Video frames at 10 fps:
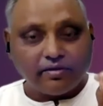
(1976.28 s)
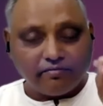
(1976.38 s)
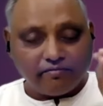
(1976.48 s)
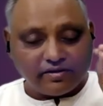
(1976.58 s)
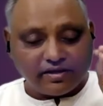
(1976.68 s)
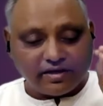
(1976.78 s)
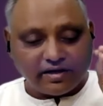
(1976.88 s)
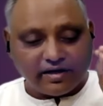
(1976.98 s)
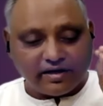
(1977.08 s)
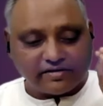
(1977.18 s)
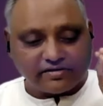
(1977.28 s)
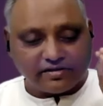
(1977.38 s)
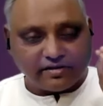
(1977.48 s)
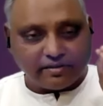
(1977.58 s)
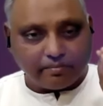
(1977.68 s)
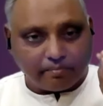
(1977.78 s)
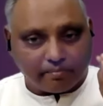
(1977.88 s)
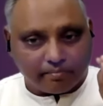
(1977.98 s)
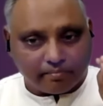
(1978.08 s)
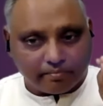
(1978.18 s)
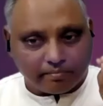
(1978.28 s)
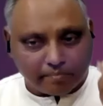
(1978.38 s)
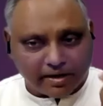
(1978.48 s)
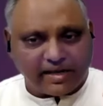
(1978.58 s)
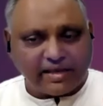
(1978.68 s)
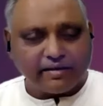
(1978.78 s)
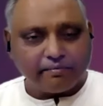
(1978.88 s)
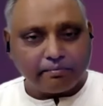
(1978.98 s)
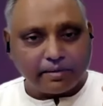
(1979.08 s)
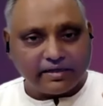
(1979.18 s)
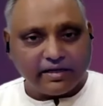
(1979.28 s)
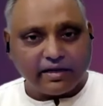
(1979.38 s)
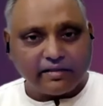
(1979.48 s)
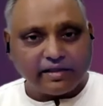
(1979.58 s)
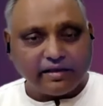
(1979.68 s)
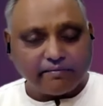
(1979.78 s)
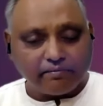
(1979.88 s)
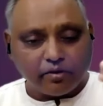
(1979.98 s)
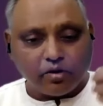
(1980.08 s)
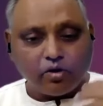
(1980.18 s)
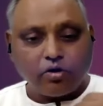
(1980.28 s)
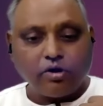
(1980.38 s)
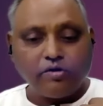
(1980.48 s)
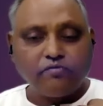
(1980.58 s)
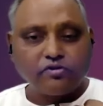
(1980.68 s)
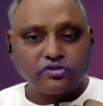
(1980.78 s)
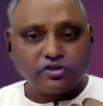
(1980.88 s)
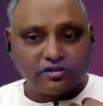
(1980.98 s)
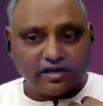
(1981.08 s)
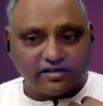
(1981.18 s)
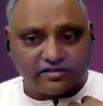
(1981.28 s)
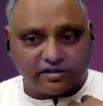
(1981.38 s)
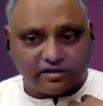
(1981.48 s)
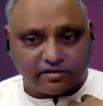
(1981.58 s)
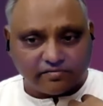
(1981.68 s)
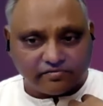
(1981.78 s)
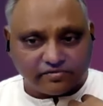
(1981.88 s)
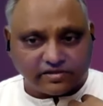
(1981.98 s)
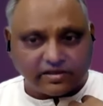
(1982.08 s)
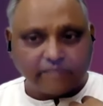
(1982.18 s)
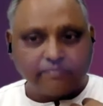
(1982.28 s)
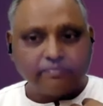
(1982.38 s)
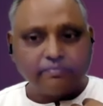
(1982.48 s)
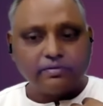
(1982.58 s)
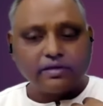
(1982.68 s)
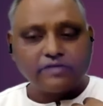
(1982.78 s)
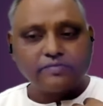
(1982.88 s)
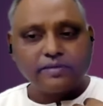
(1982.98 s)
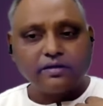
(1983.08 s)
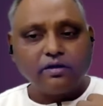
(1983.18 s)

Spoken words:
whether it is in the money, material thing, or if your shraddha is in the physical aspect